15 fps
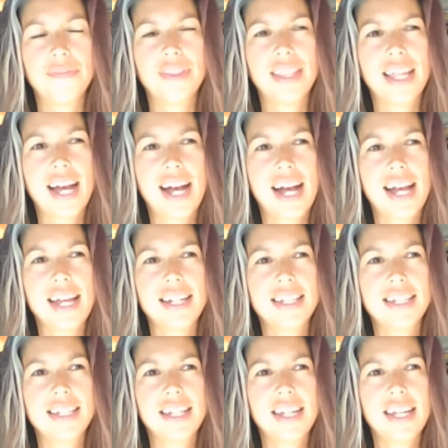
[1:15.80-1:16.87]
that
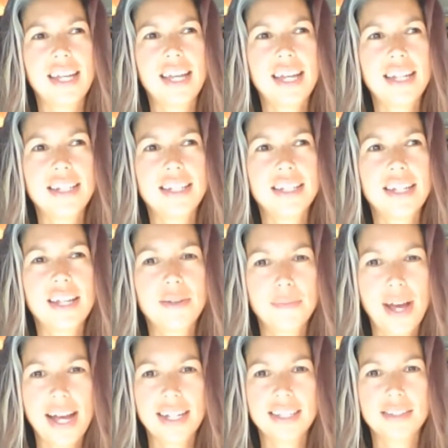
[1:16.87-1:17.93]
it
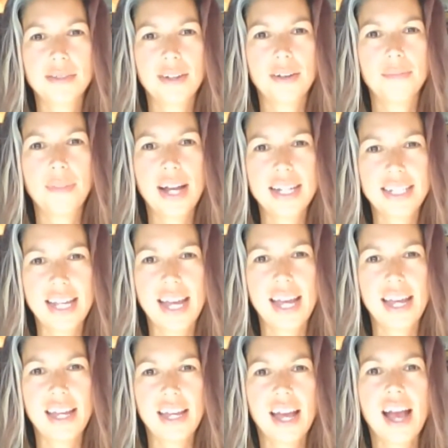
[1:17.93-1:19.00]
impacts my
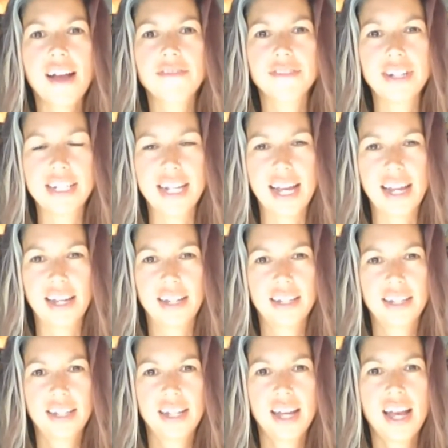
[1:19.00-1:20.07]
day every day.
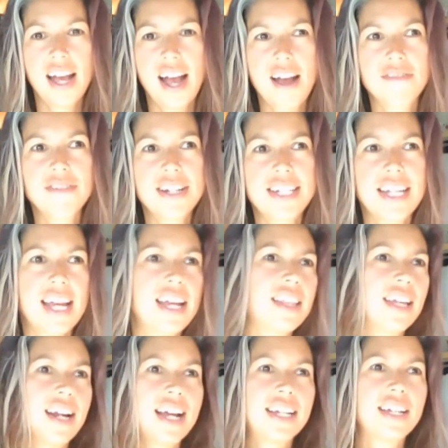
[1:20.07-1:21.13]
Every day
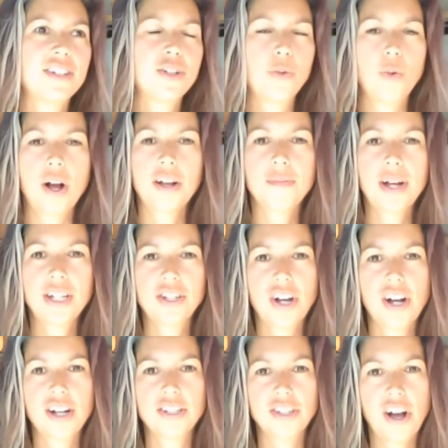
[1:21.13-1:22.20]
that I get to walk my
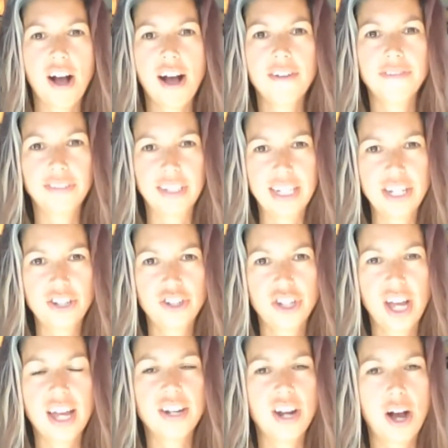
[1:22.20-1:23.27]
dogs off leash
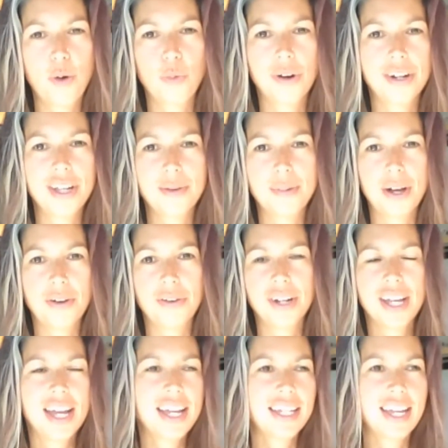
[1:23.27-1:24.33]
and not worry about
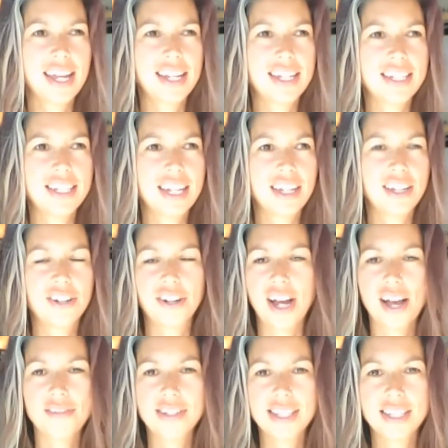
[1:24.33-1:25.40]
getting a ticket or
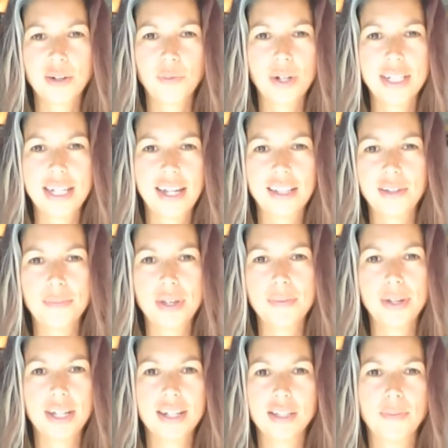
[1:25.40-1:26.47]
having someone yell at me
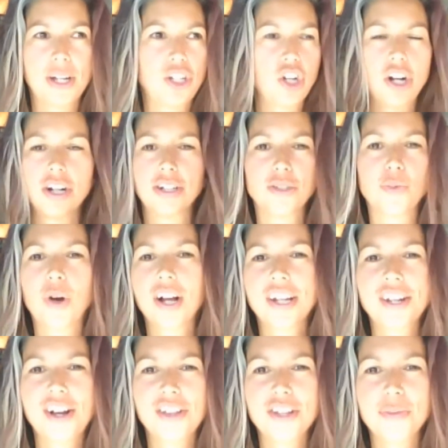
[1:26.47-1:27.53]
because my dog is walking
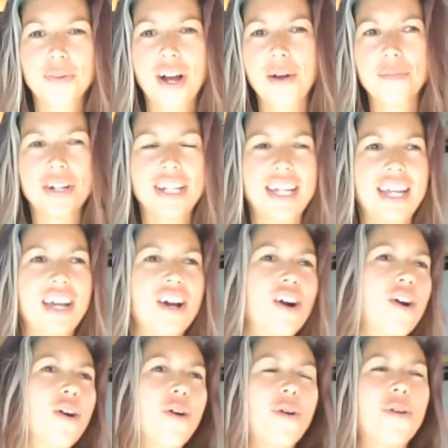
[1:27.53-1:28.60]
on their property,
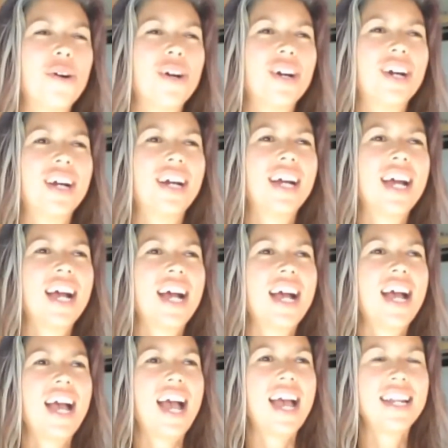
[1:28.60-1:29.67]
or
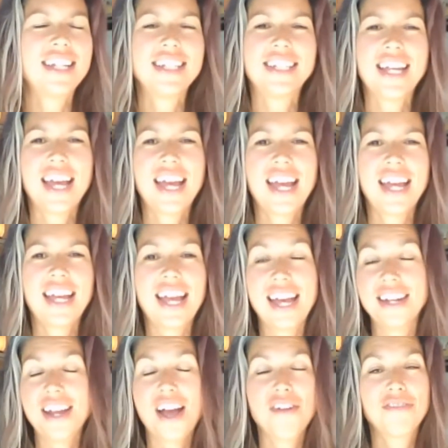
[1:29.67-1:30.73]
any day
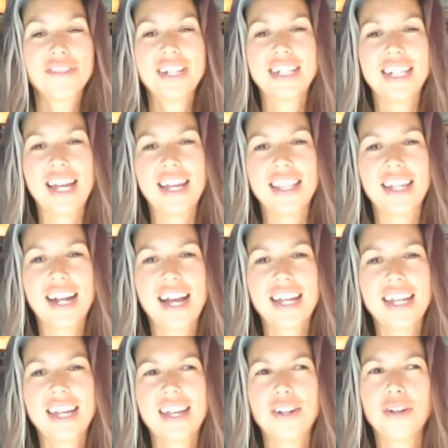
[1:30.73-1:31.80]
and every day that I
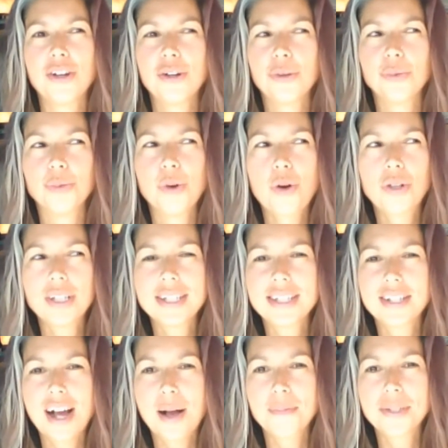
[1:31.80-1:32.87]
can roll a
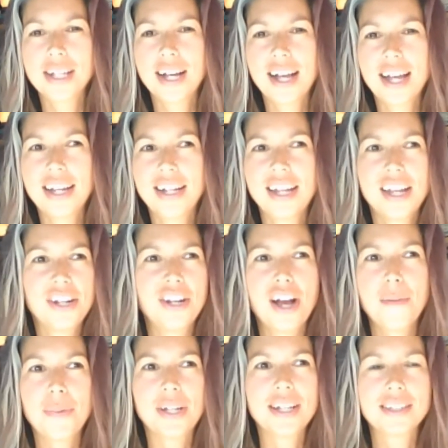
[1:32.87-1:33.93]
stop sign,
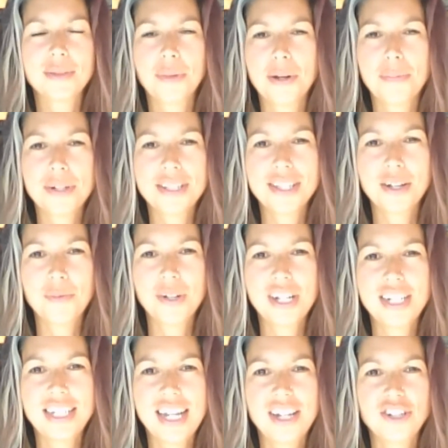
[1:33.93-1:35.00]
not because I'm going to put someone in
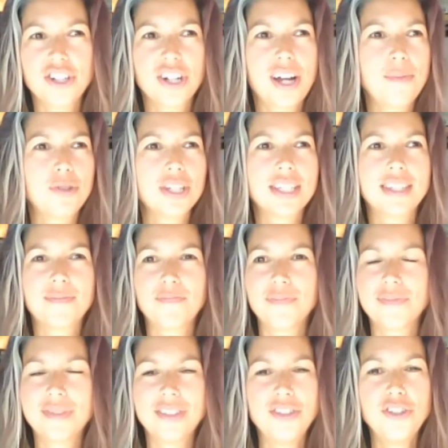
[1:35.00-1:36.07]
danger,
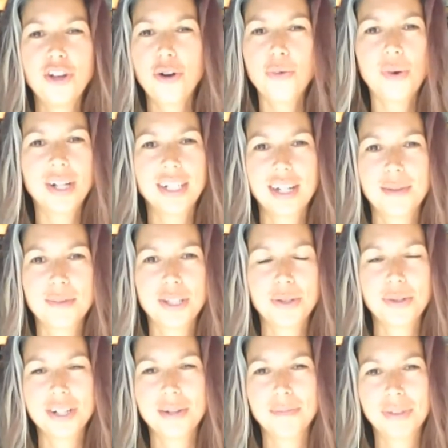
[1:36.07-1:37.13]
no one comes to a
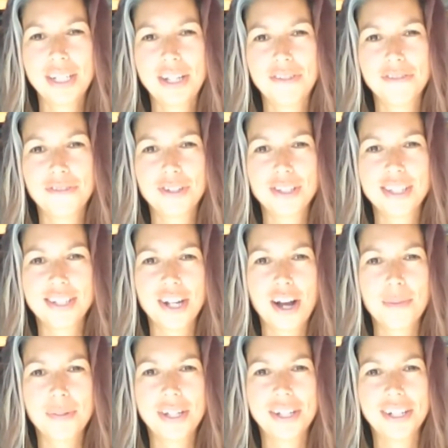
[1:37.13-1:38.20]
complete and full
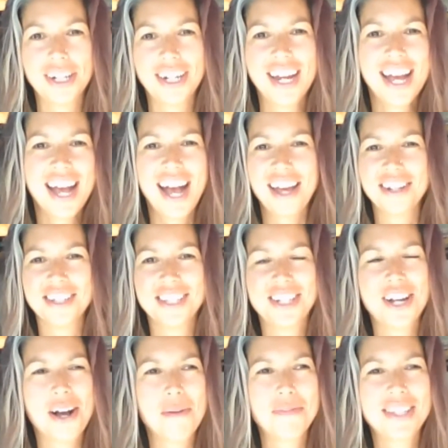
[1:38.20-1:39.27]
stop here at a
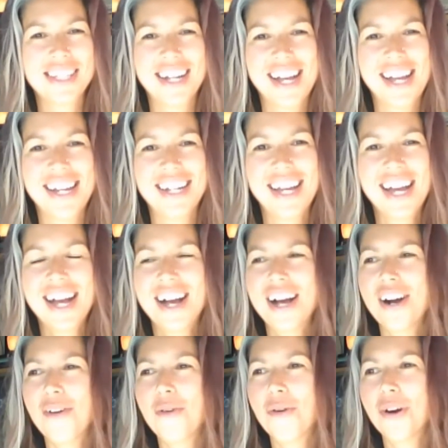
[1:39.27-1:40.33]
stop sign,
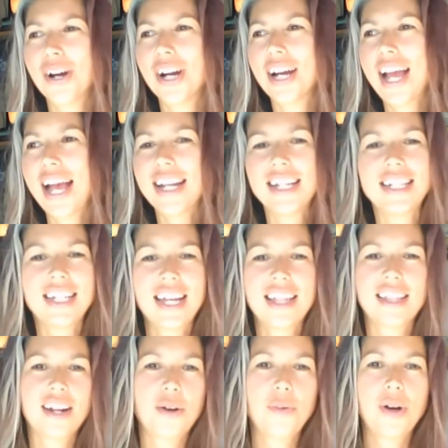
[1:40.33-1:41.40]
or any day
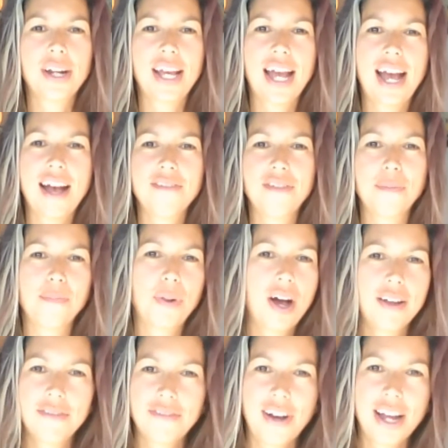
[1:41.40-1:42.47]
that I want to have a
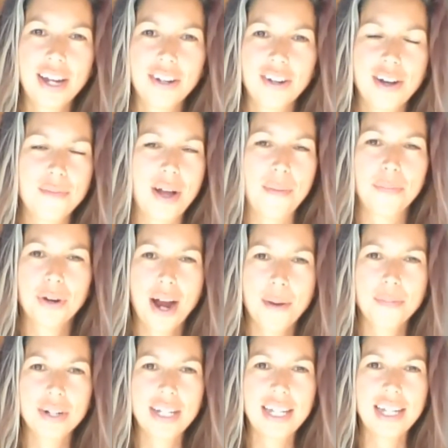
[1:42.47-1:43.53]
bonfire on my
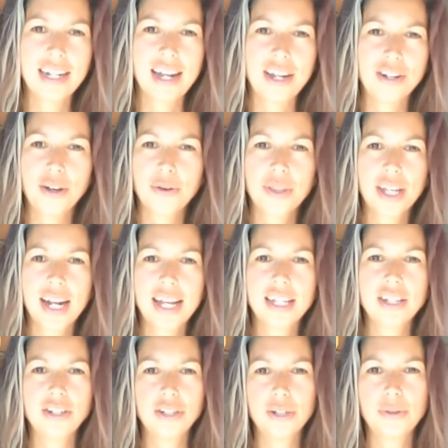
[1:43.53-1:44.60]
property and I know that I
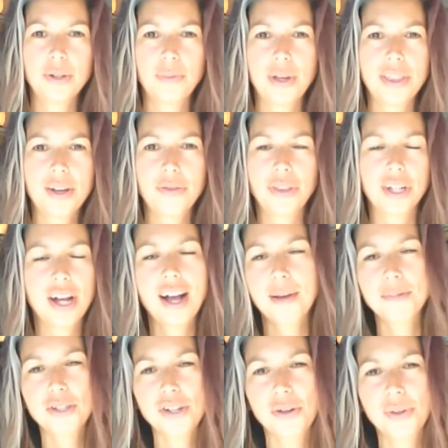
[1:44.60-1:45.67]
can do it without the cops
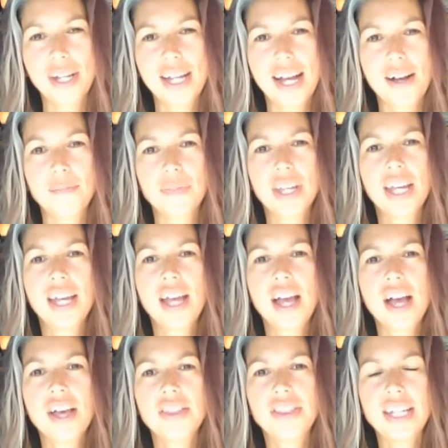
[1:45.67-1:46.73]
showing up.
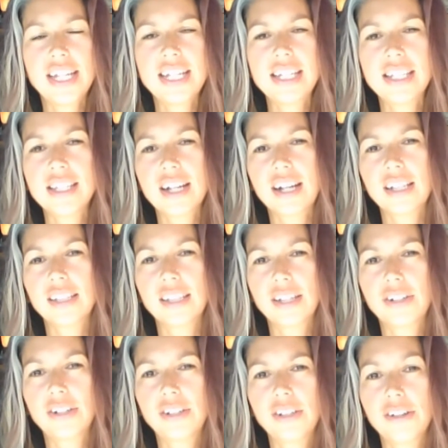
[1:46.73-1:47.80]
These
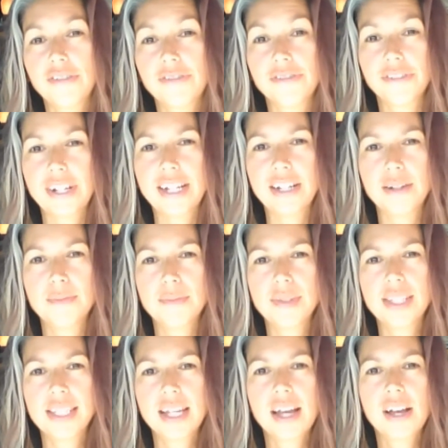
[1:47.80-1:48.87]
little
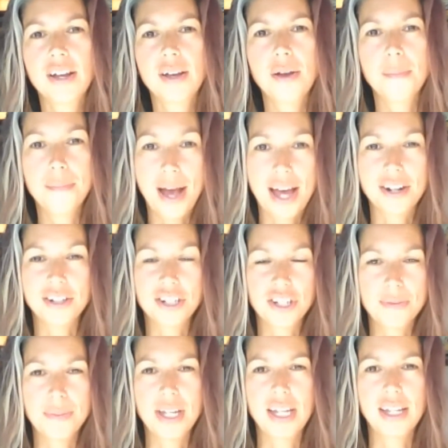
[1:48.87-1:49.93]
freedoms matter to
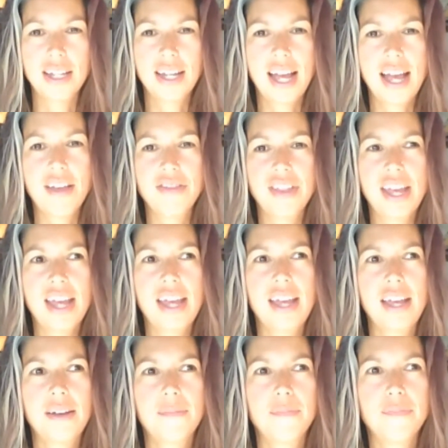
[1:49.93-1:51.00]
me, and they
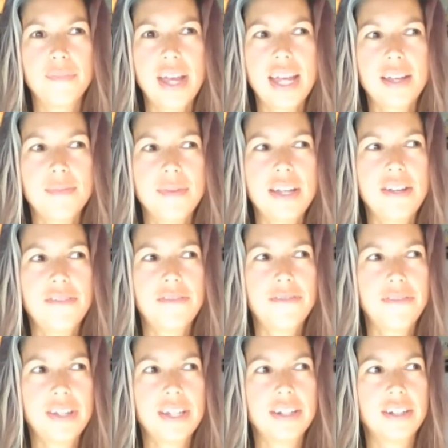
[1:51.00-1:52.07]
make me
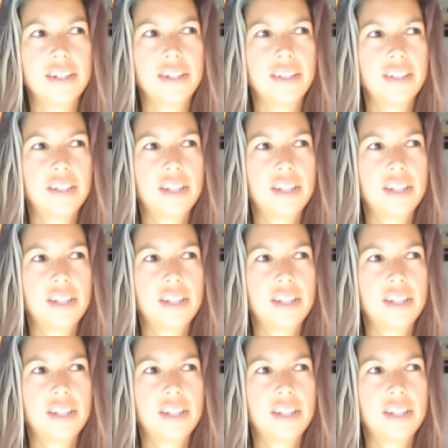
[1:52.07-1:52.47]
feel